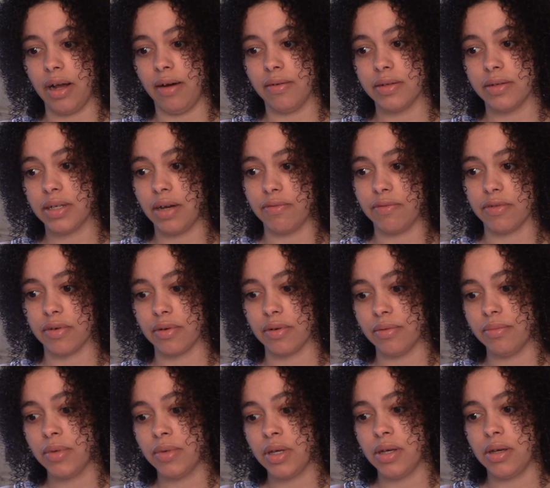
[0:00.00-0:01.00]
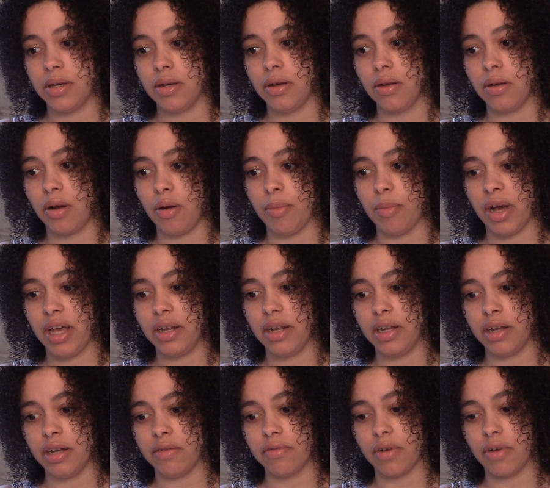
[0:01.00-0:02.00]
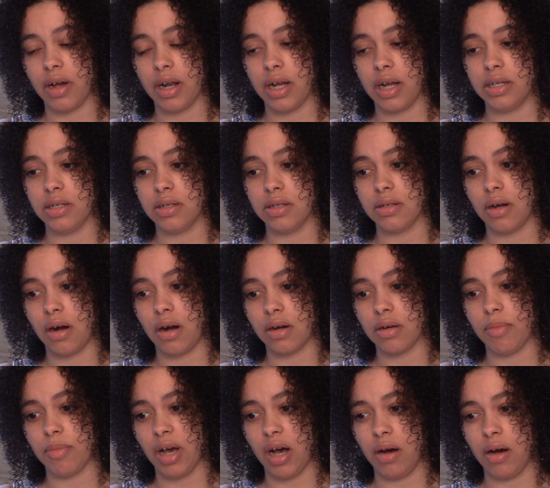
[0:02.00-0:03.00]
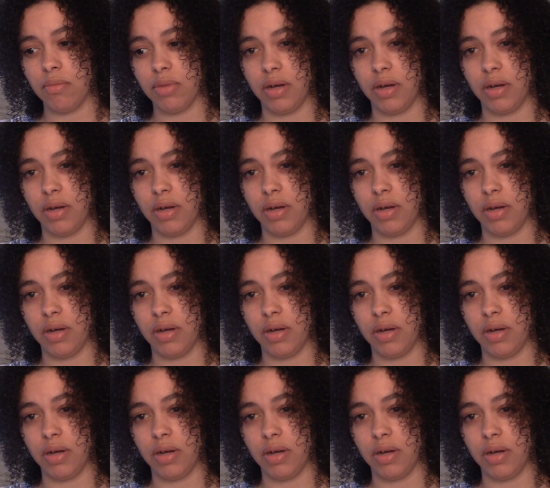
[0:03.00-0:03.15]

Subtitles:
except for, my Indian friend I just talked about.